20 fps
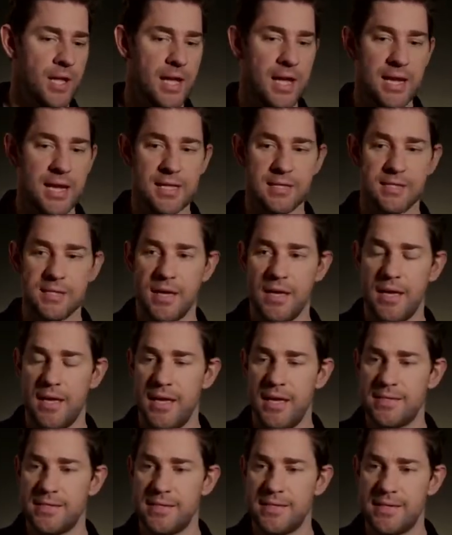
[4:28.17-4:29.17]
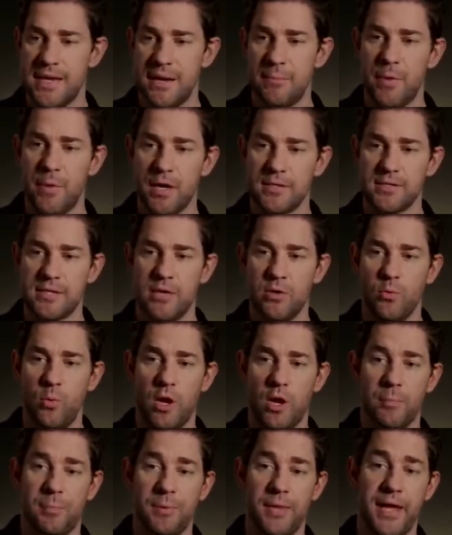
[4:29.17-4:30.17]
And it's a sandbox that you
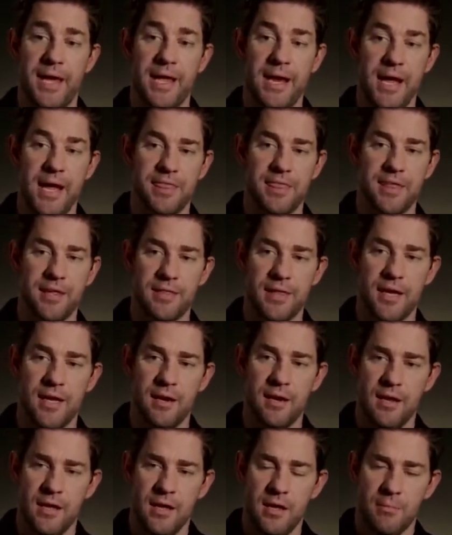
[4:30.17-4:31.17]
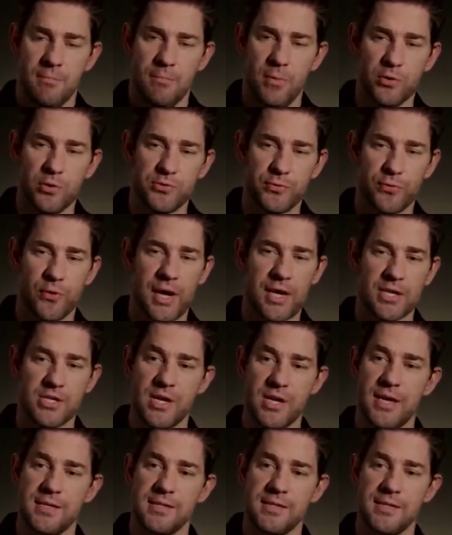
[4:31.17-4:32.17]
want to play in. I think that most
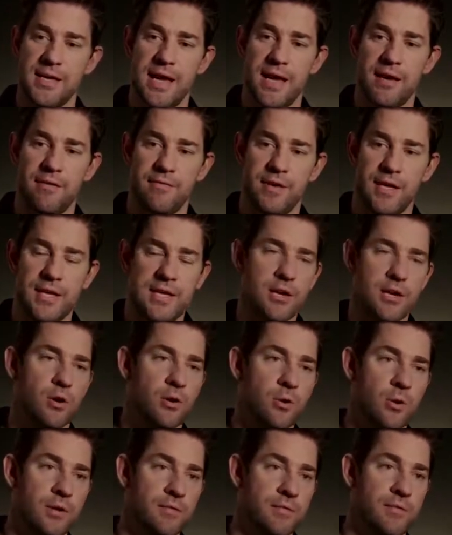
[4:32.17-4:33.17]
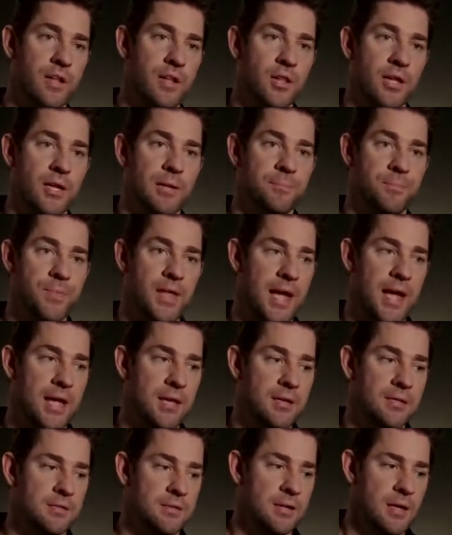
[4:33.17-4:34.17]
franchises have a hero and a villain,
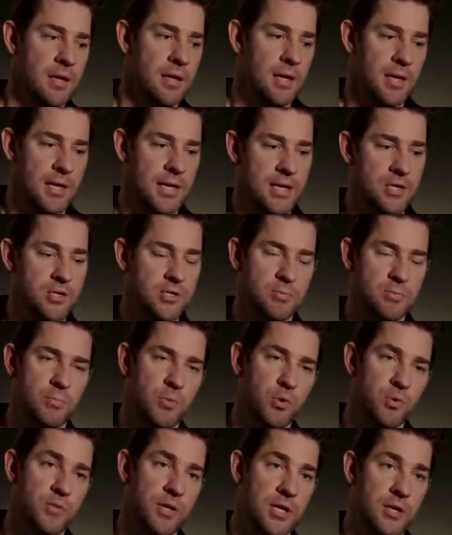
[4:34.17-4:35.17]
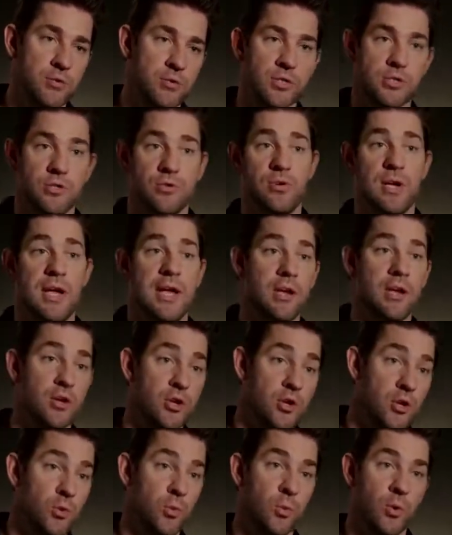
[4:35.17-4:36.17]
and each movie you just create a
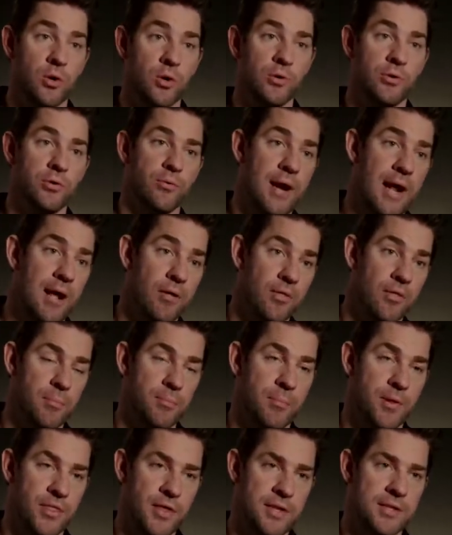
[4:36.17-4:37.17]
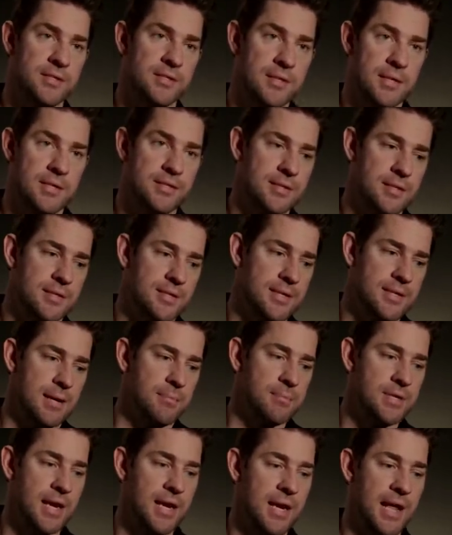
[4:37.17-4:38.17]
new world around them, but it's the
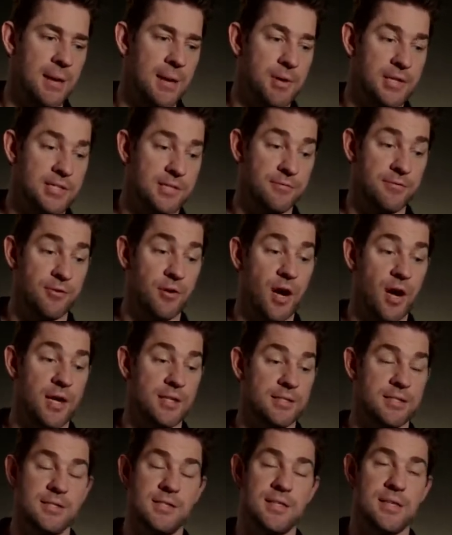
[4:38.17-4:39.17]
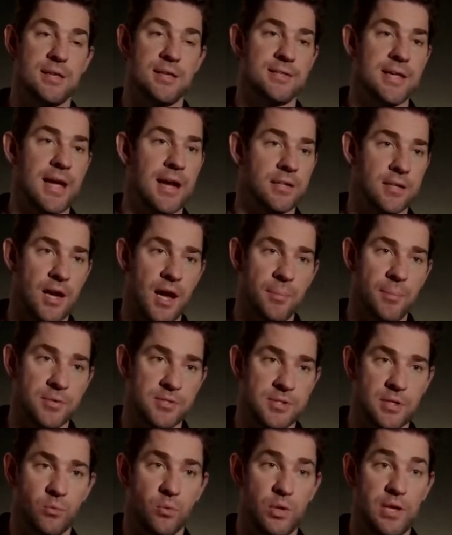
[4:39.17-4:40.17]
same dynamics. And for us, it's the exact
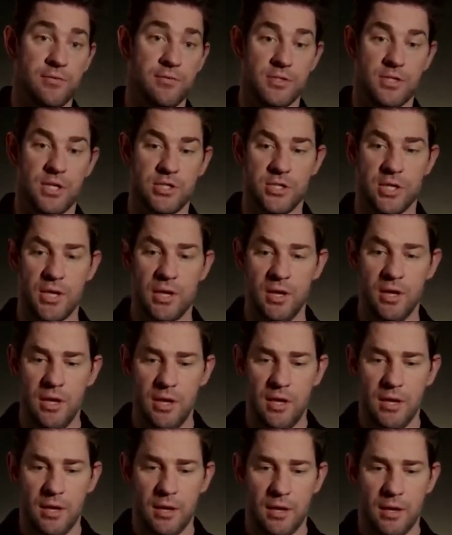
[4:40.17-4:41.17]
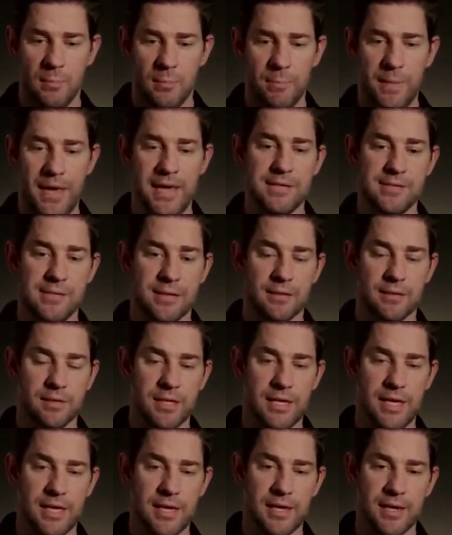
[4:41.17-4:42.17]
opposite. We have such a
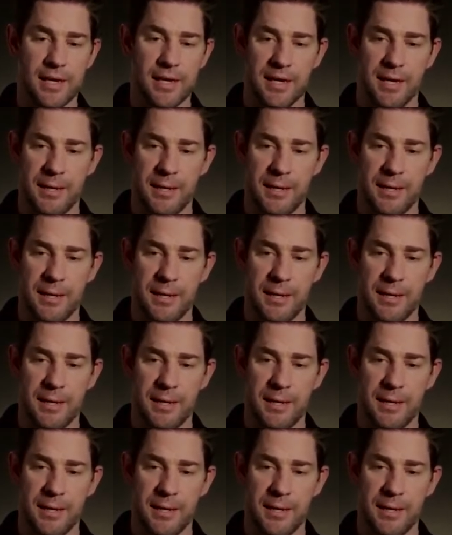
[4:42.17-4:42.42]
amazingly